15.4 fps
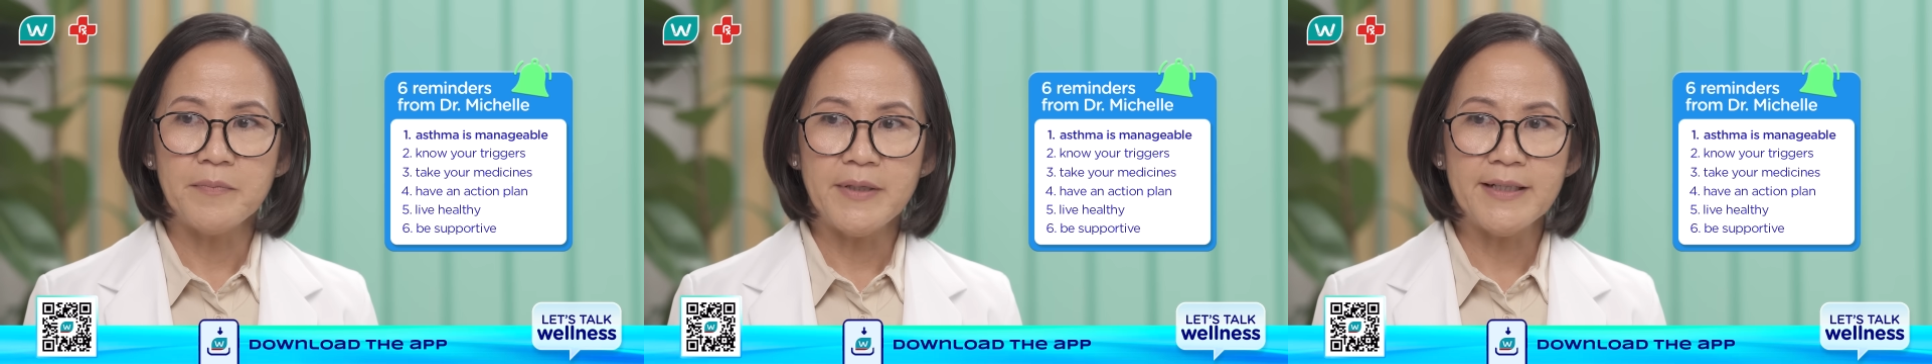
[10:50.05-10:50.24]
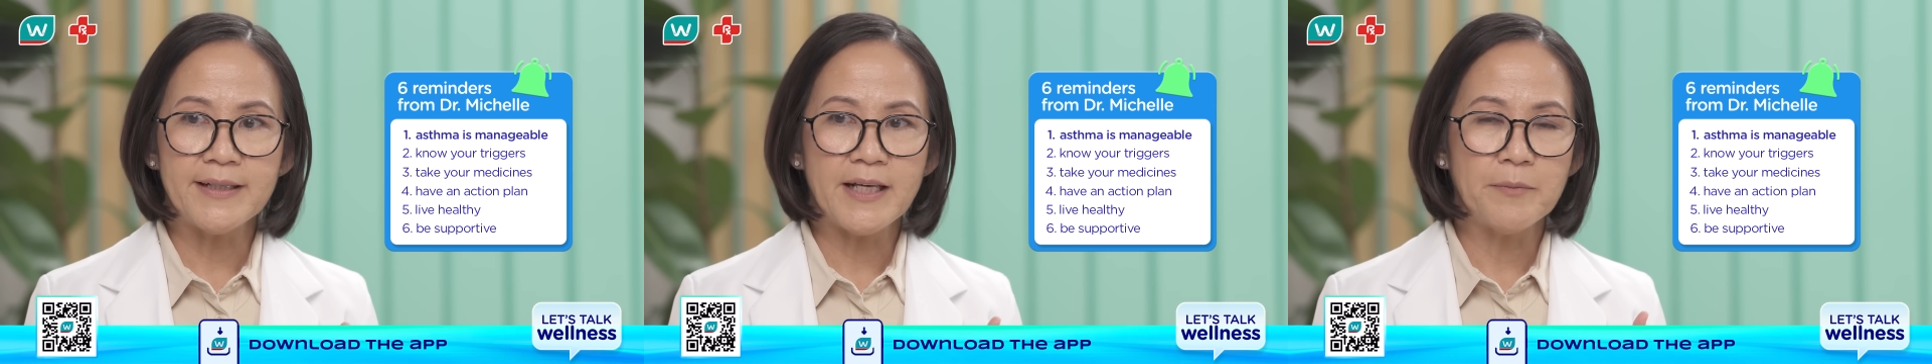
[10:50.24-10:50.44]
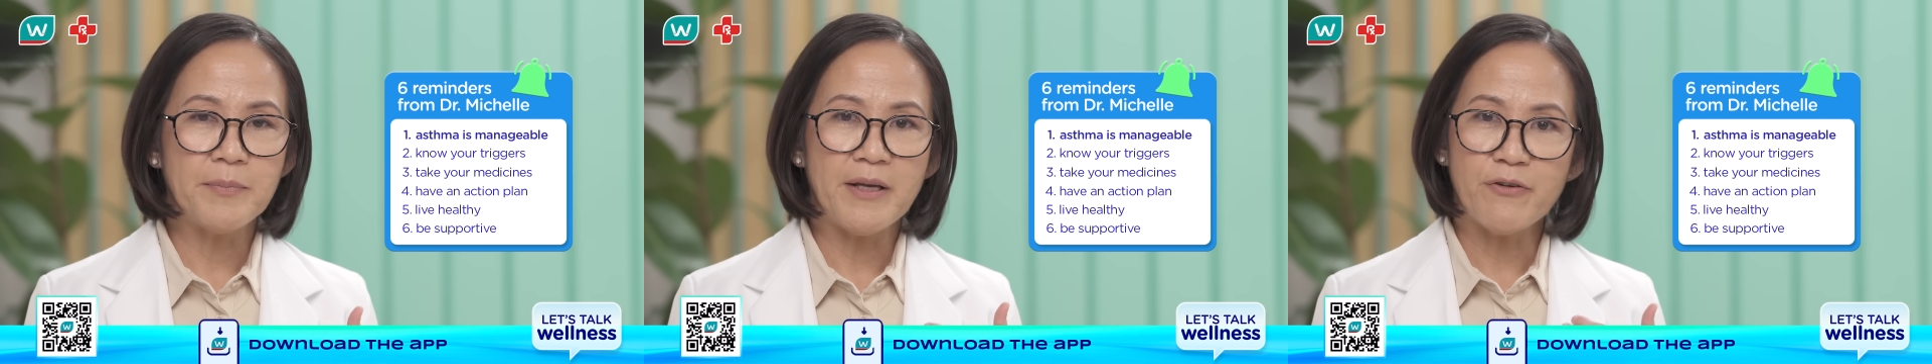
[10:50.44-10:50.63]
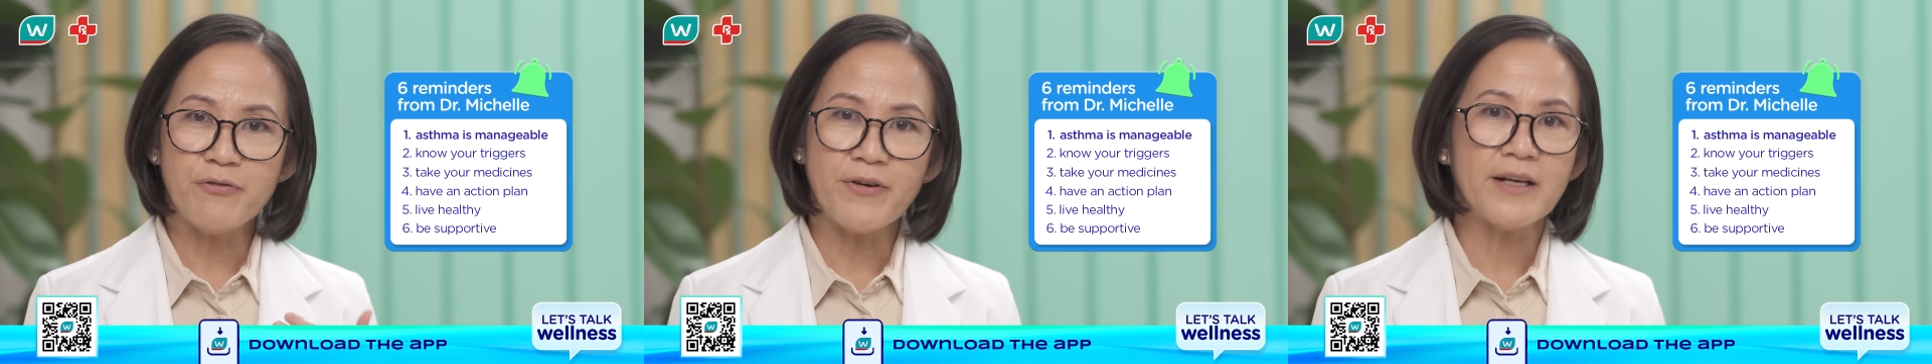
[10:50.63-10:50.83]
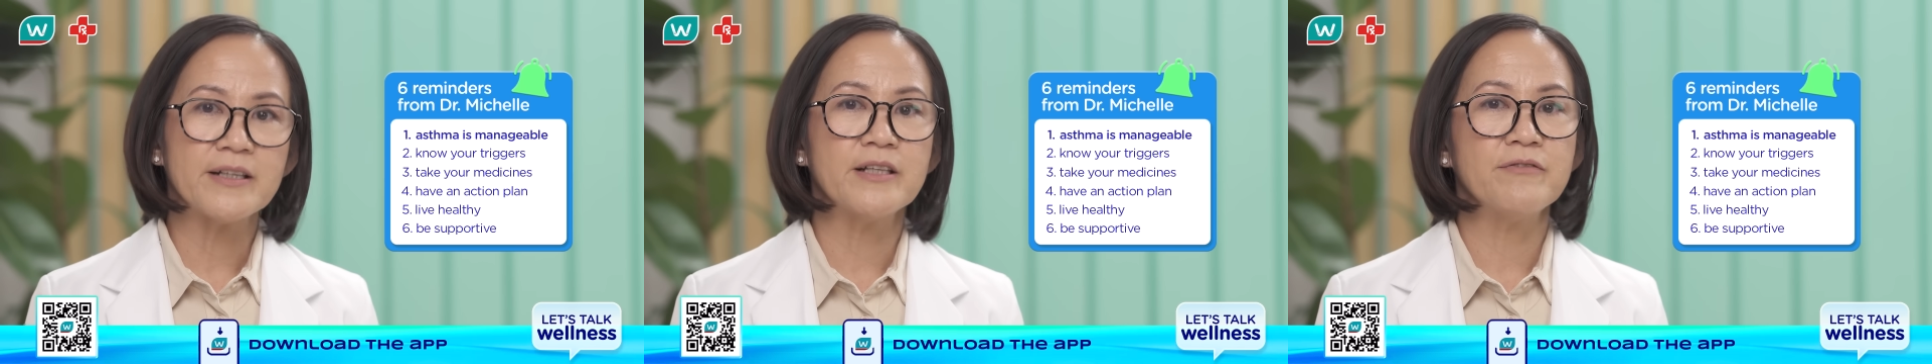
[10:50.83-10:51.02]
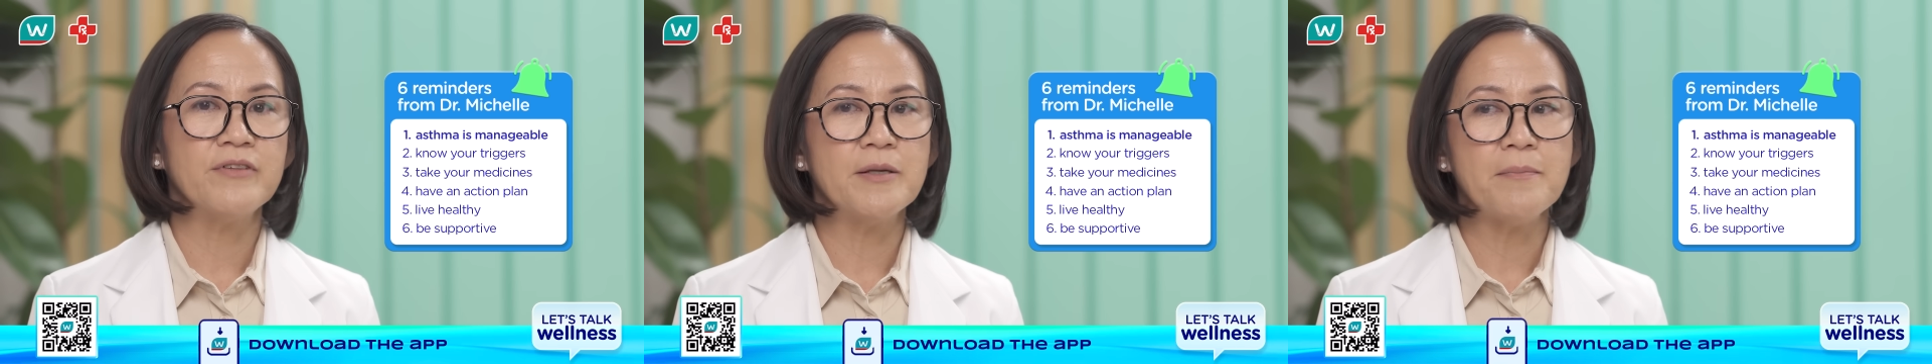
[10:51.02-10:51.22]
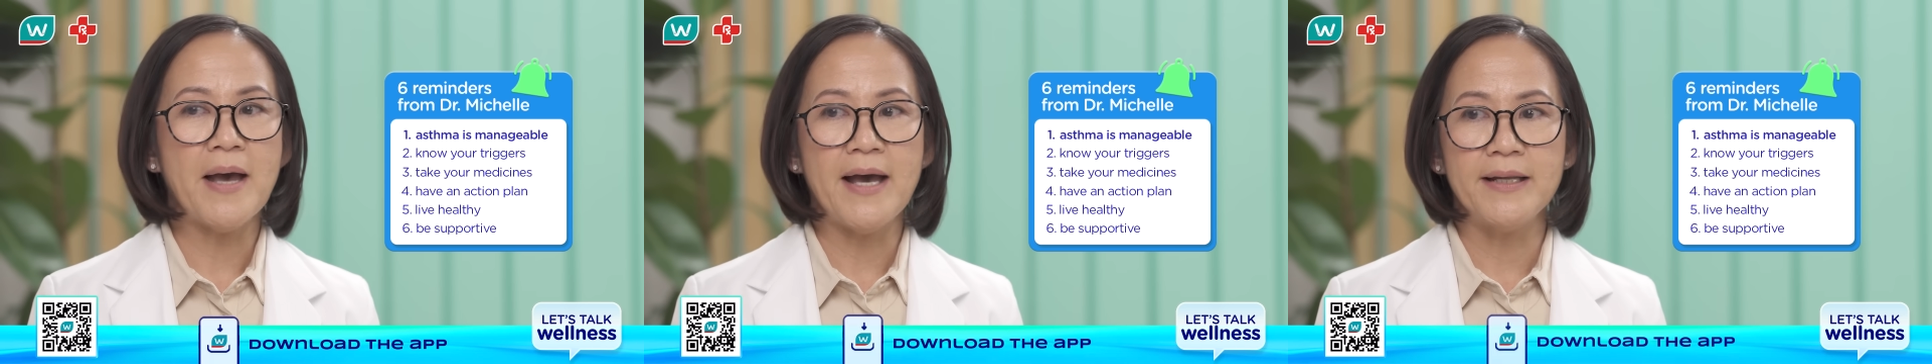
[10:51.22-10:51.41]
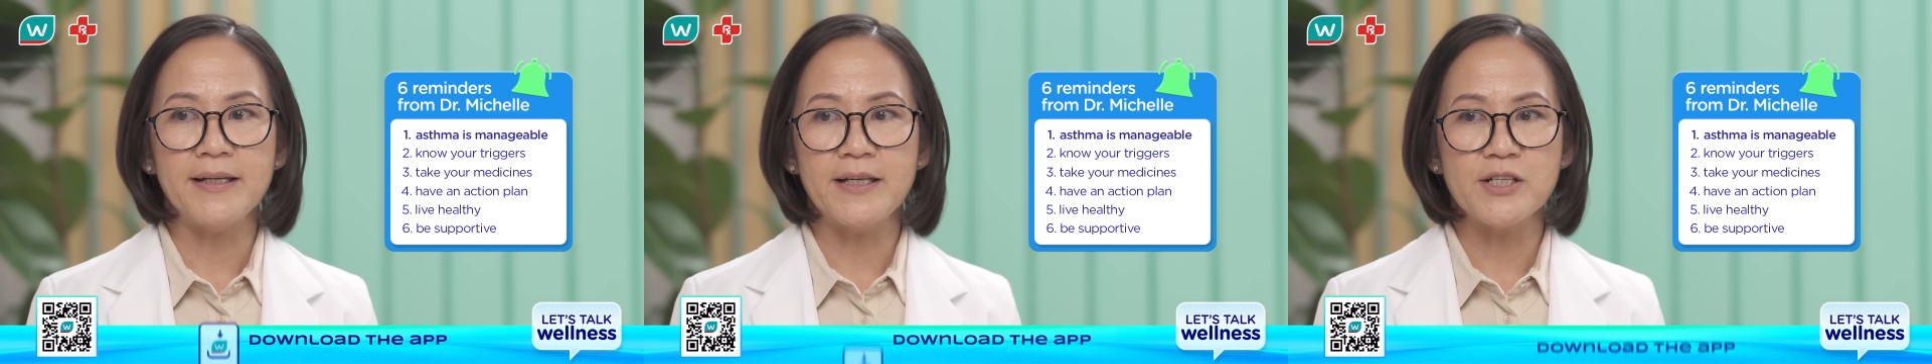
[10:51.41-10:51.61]
It can be effectively
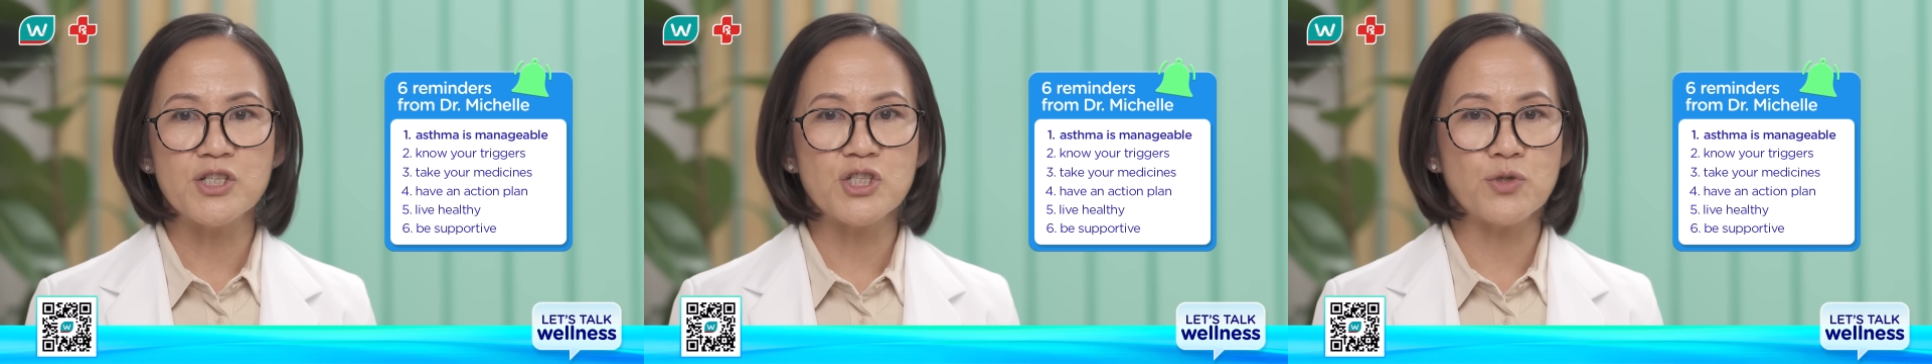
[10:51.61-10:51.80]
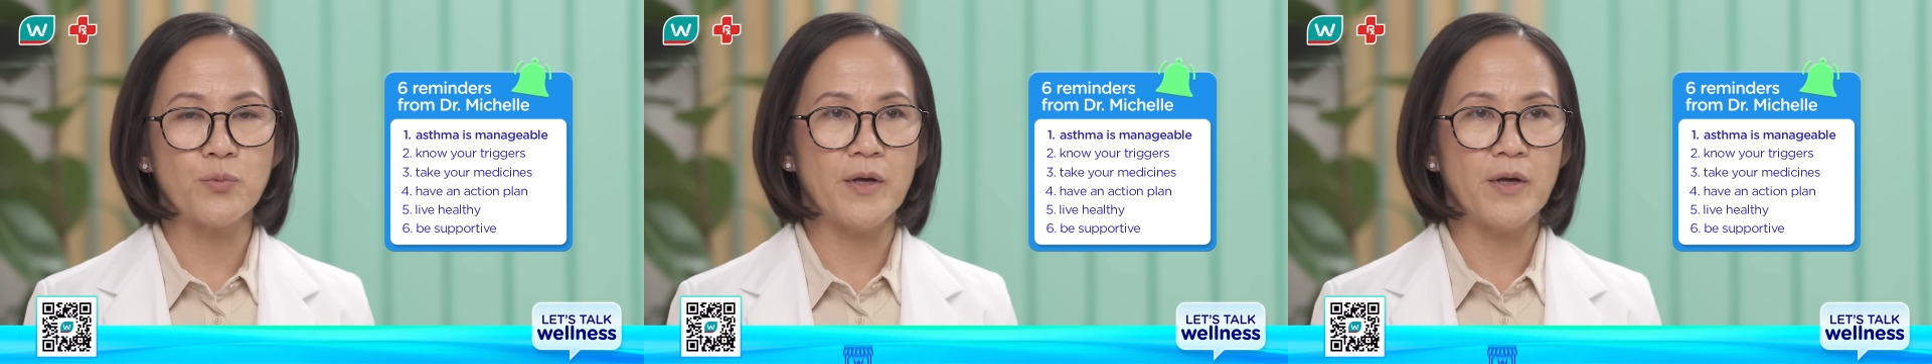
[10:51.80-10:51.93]
managed